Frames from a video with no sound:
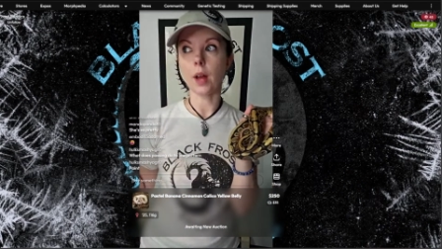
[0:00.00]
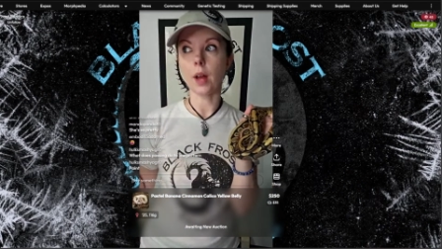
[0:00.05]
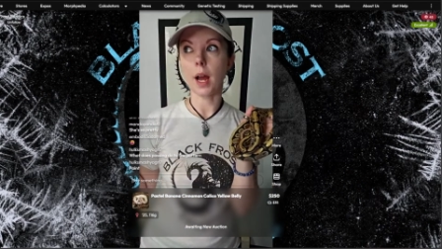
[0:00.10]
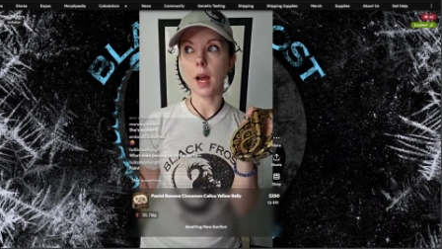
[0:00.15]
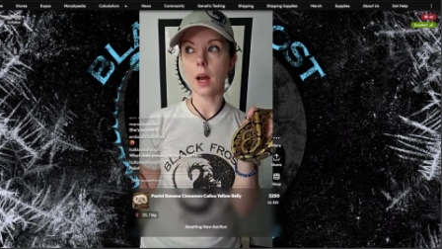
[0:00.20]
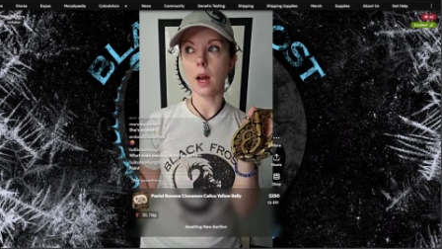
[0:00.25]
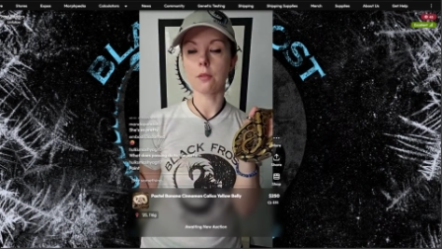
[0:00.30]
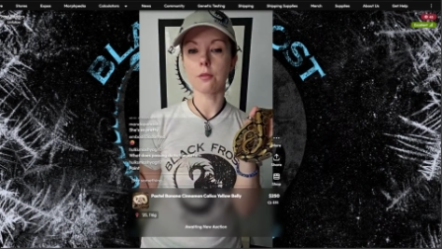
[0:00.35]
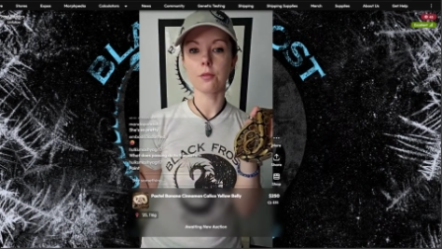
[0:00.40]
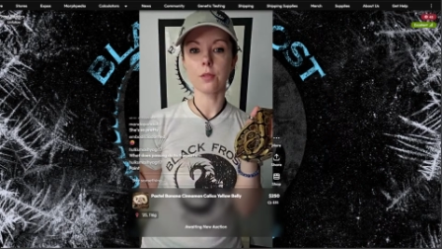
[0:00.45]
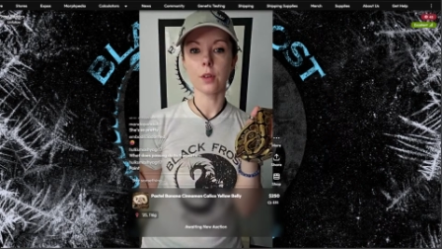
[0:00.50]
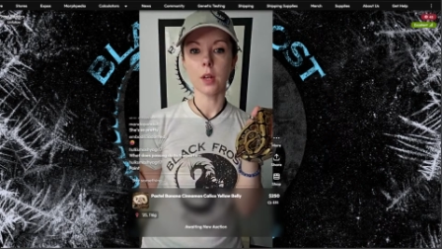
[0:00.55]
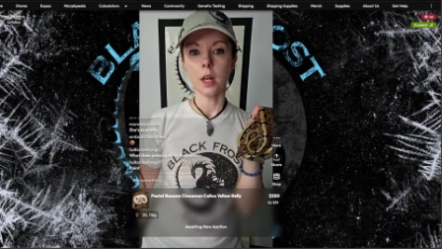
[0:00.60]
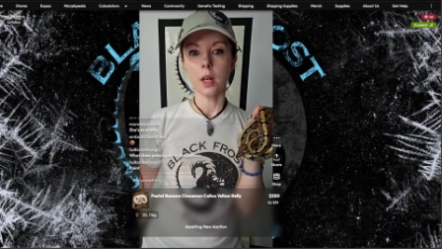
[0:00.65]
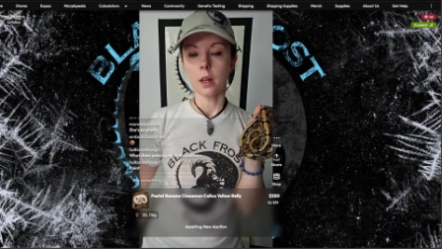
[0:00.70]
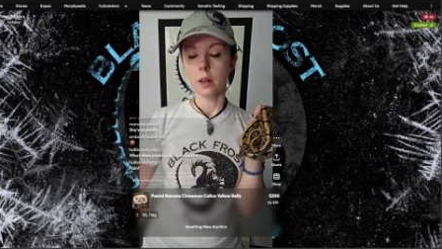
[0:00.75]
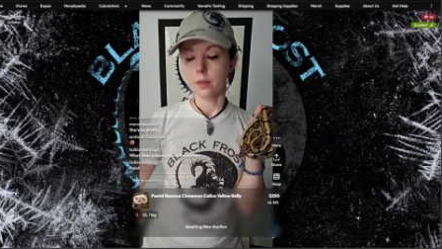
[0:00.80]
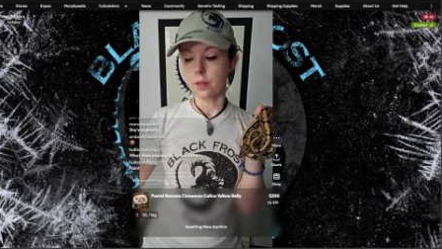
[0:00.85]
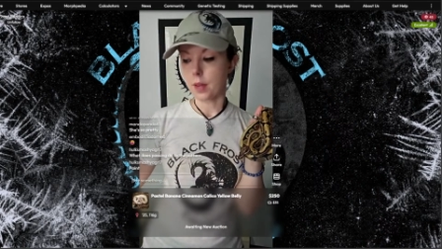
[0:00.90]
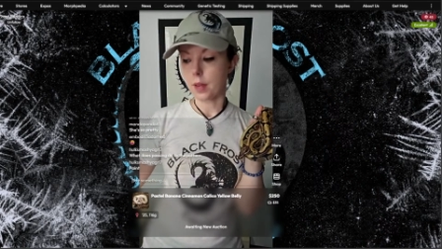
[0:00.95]
have
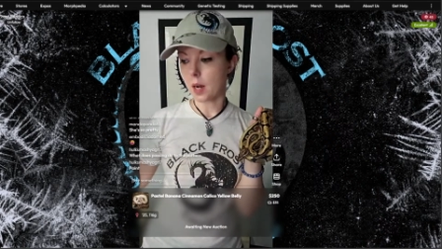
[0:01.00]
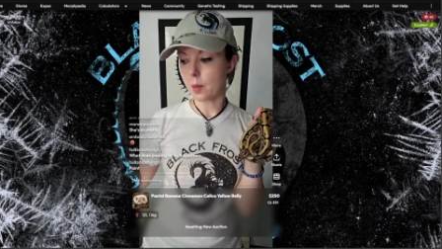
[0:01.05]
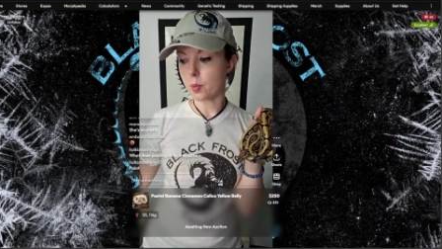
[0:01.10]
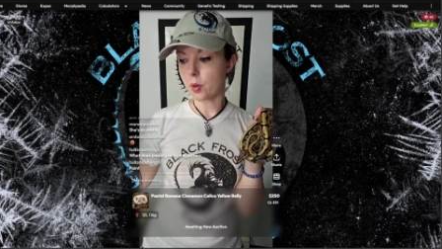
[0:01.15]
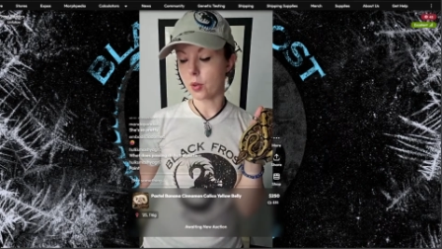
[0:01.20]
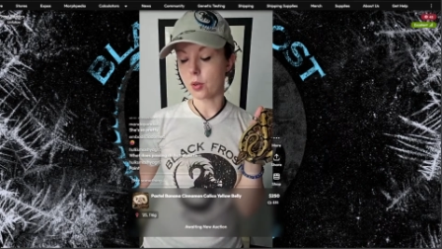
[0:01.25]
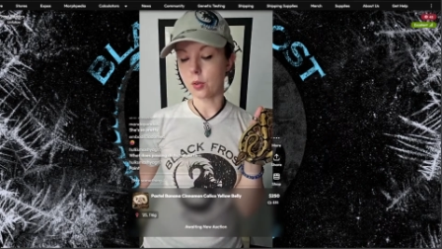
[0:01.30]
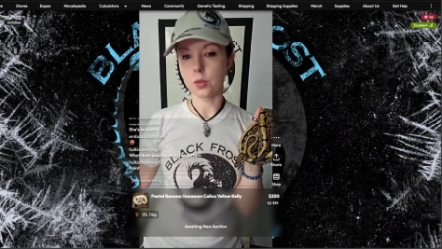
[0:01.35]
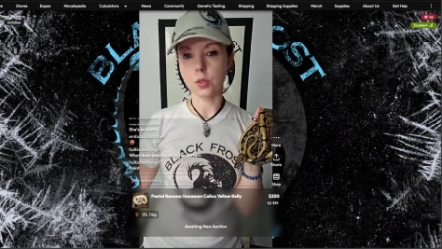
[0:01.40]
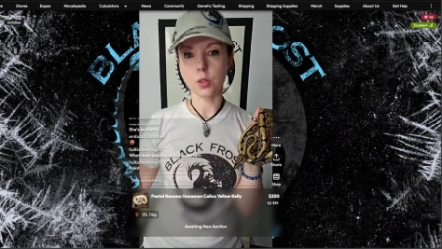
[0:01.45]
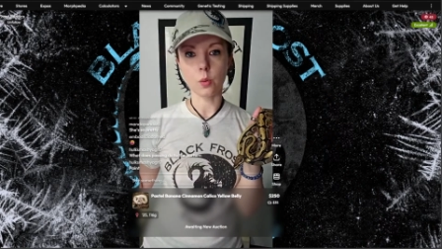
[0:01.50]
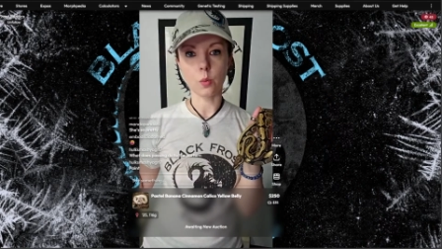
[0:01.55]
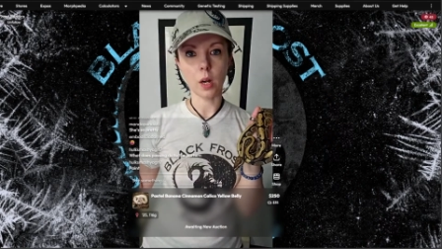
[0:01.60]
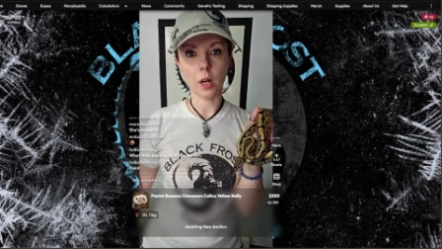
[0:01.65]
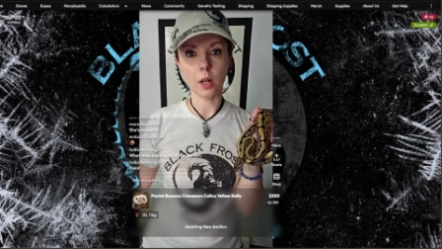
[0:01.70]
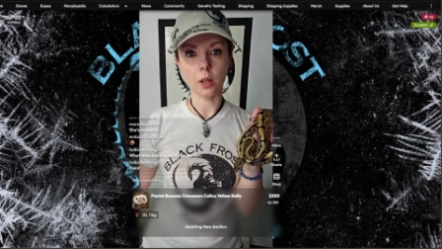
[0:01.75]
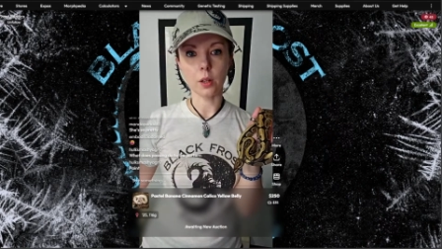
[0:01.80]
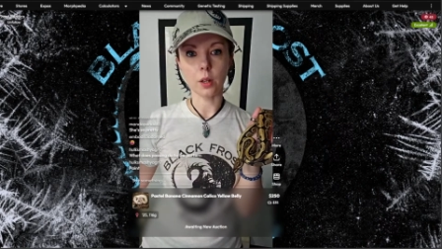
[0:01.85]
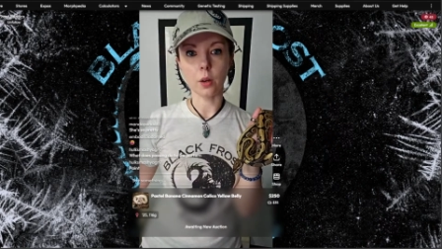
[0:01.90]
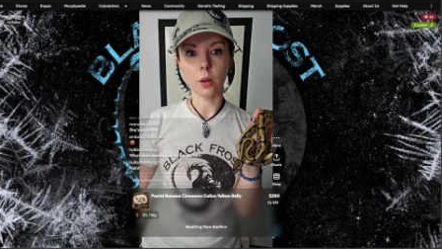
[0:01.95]
that I produced a
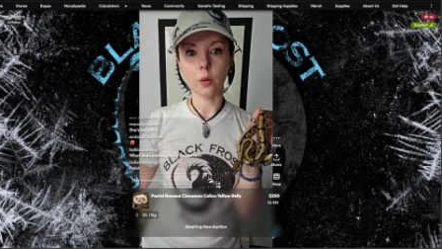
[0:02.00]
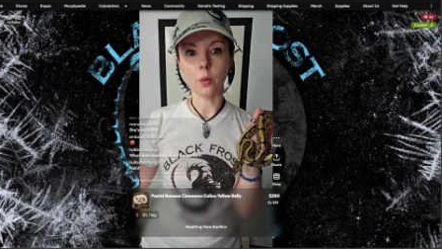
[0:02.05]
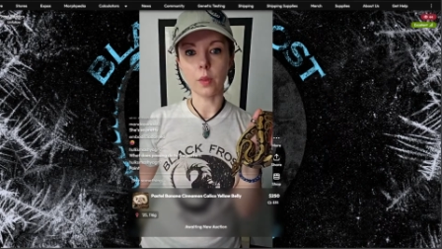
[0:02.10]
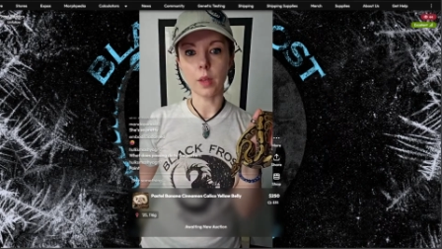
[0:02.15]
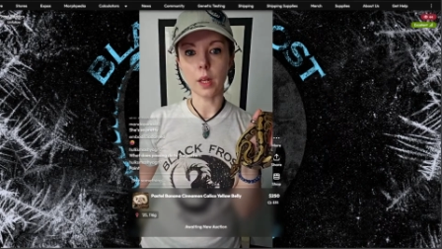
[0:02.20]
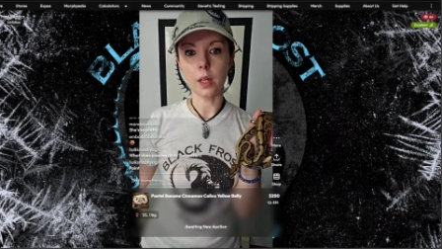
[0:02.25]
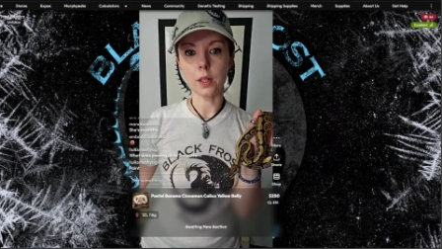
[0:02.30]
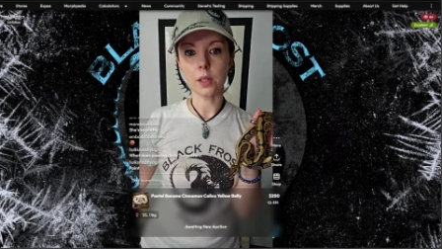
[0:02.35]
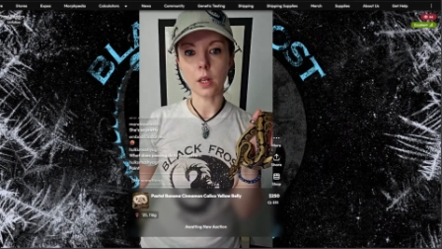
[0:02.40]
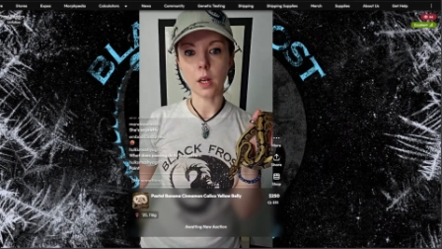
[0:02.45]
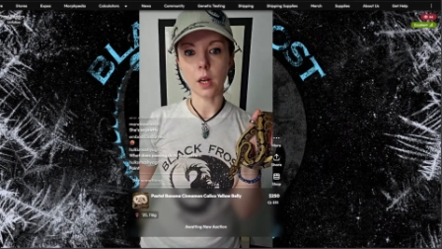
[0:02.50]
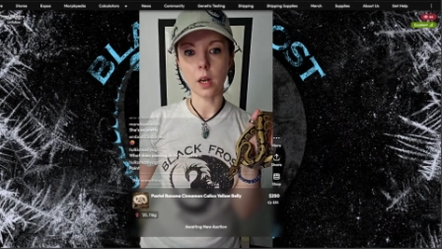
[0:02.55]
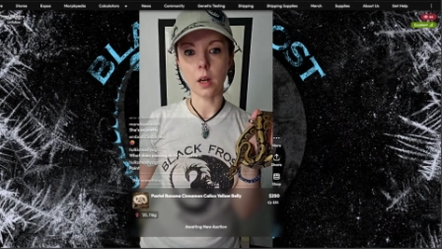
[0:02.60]
while ago that